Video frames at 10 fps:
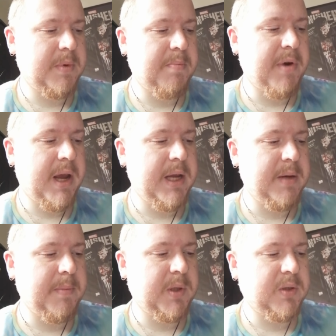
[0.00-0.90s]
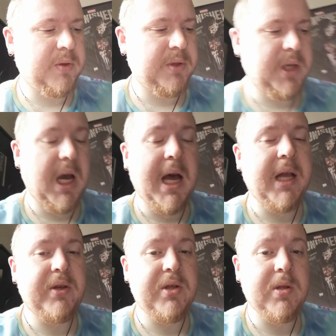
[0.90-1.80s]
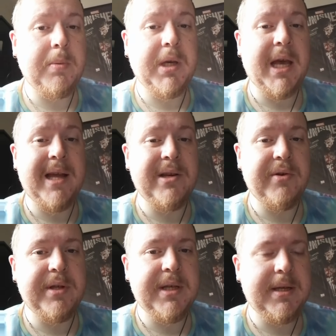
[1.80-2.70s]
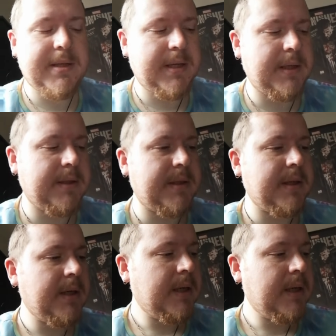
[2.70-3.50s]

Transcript: your brain, your muscles, your heart, your stomach, and your intestines.